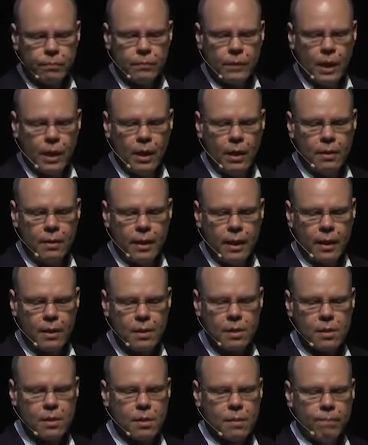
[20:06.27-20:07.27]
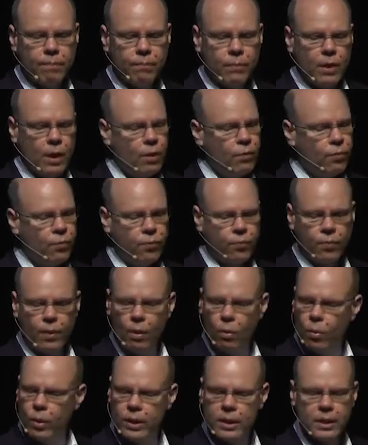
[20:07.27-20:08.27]
the index, if
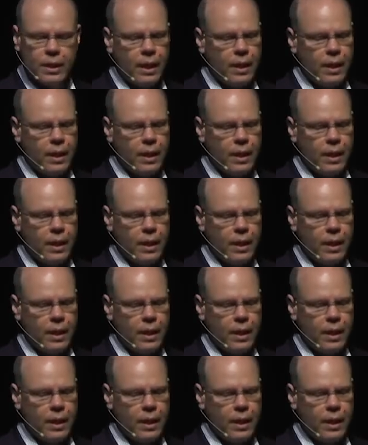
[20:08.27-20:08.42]
a worst